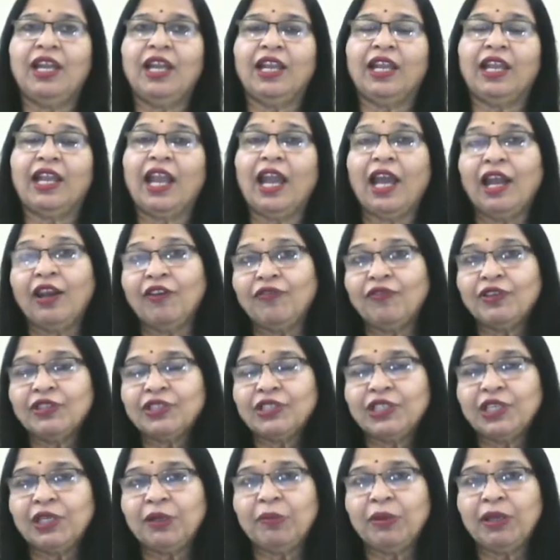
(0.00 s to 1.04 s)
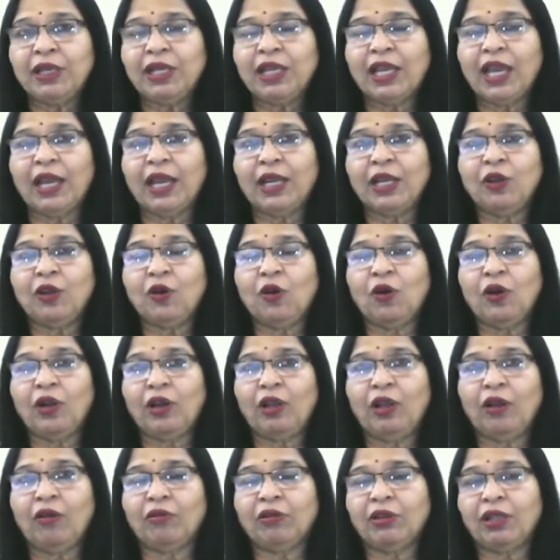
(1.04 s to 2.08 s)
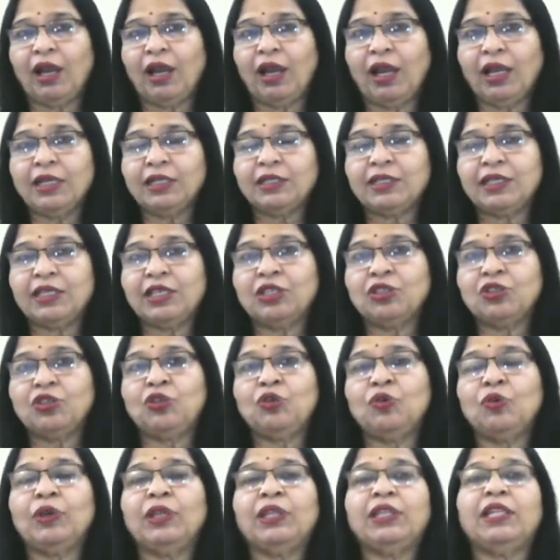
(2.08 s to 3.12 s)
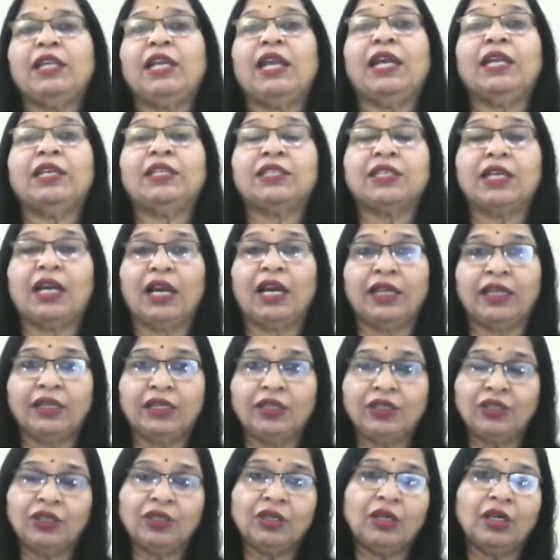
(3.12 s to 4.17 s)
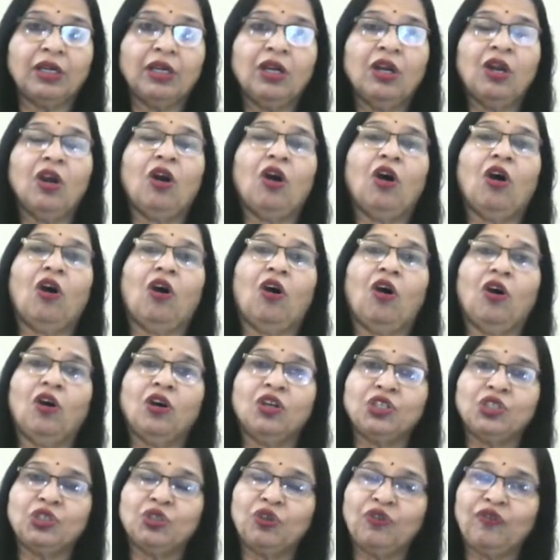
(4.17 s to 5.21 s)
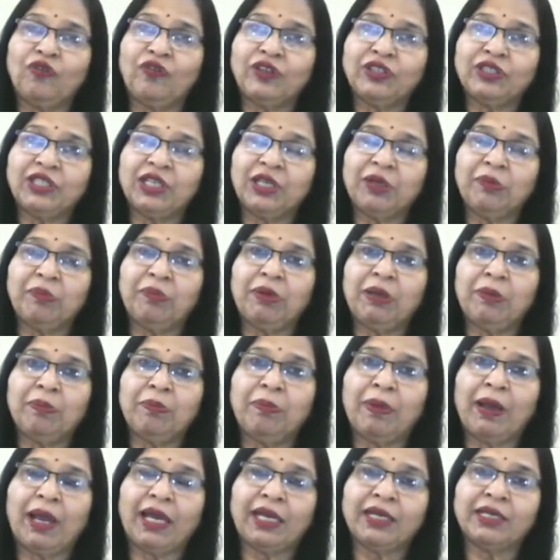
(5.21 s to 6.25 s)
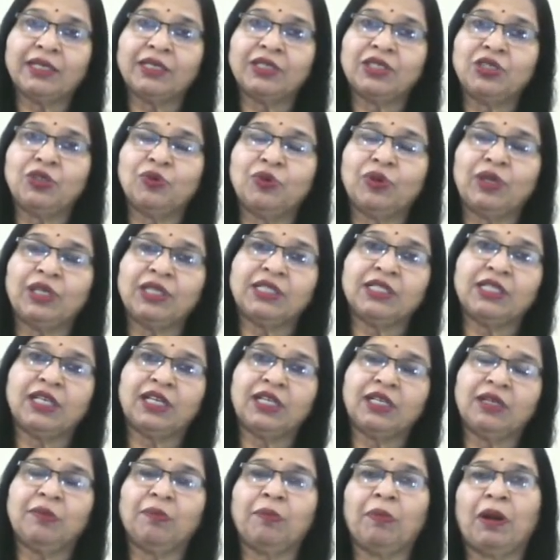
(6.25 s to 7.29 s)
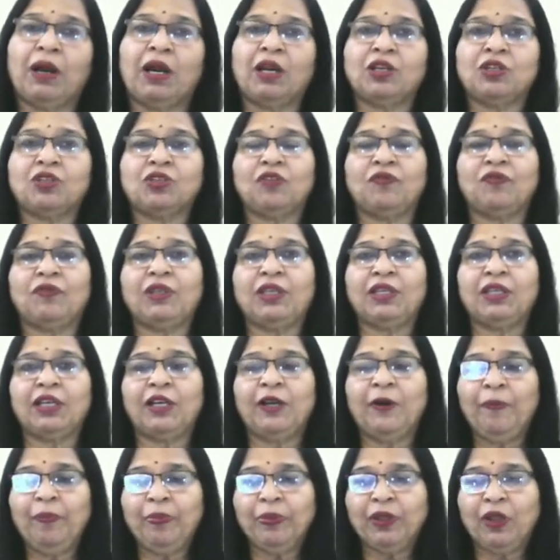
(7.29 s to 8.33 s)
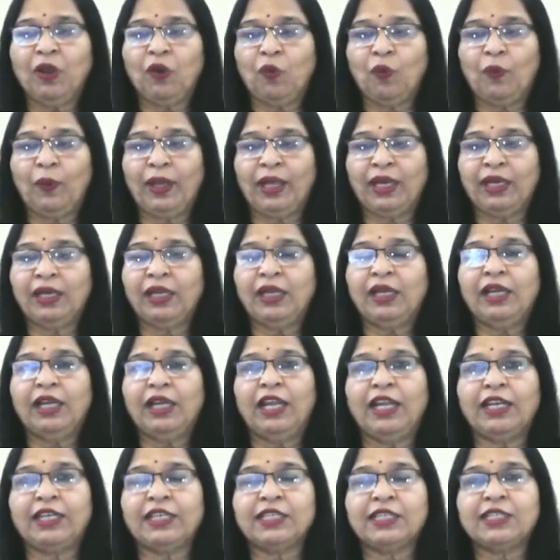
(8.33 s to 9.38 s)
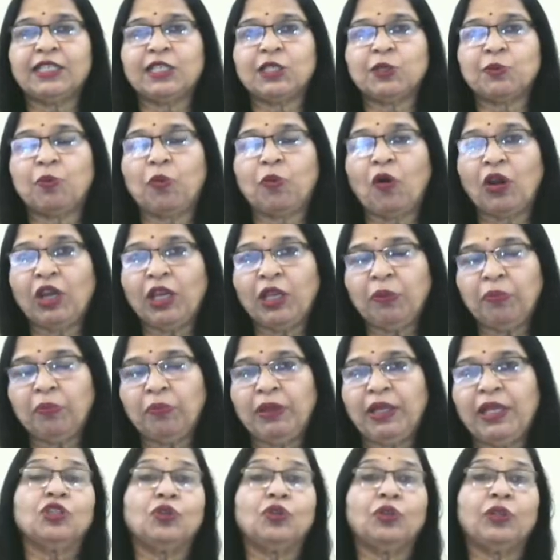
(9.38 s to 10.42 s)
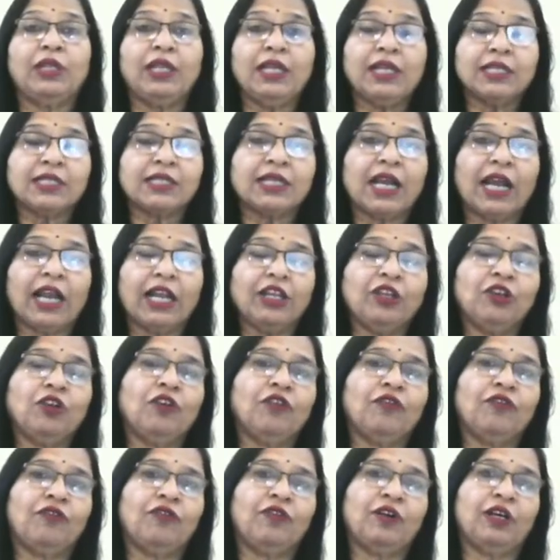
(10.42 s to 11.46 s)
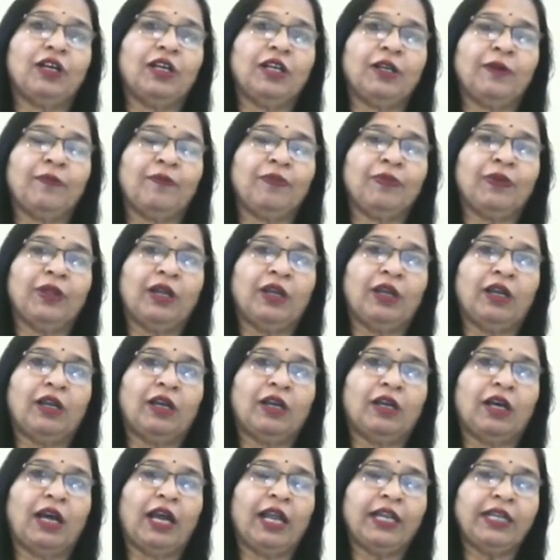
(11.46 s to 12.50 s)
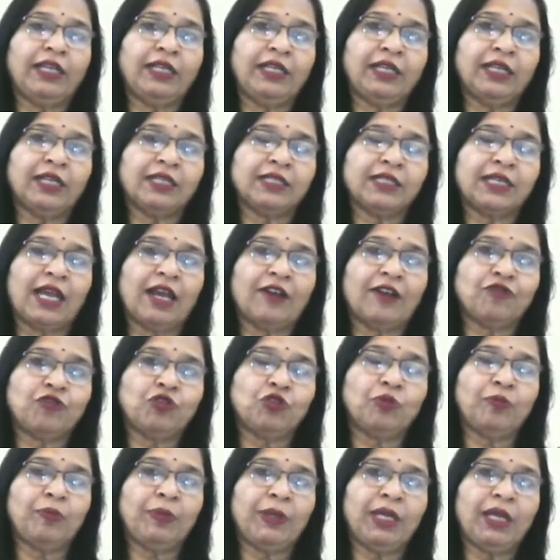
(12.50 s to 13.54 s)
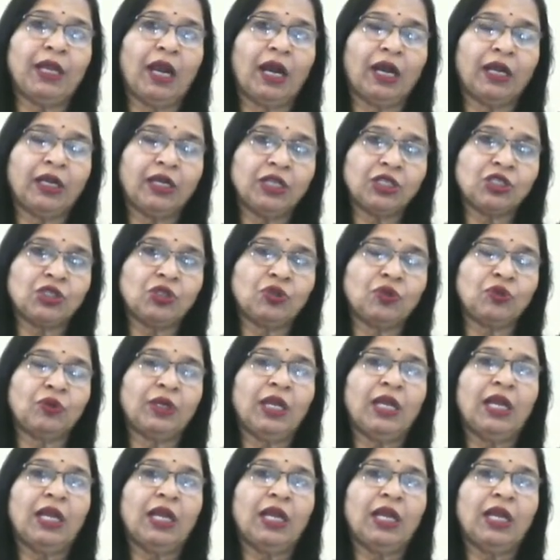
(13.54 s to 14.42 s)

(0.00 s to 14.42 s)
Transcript: Can fishing be carried on the high seas during the entire year, or should fishing be banned during certain parts of the year when it is a spawning period? So these kind of ideas have to be understood